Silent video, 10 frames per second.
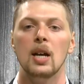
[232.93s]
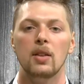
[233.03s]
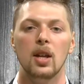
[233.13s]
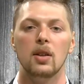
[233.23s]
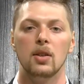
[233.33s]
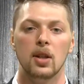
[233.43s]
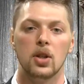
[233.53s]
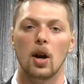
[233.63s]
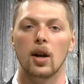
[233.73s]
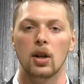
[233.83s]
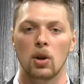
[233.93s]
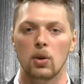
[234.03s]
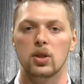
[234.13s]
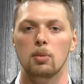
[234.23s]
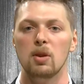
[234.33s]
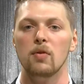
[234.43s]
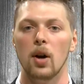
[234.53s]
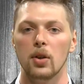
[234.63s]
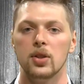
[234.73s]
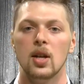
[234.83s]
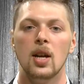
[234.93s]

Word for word: that the target knows to be false.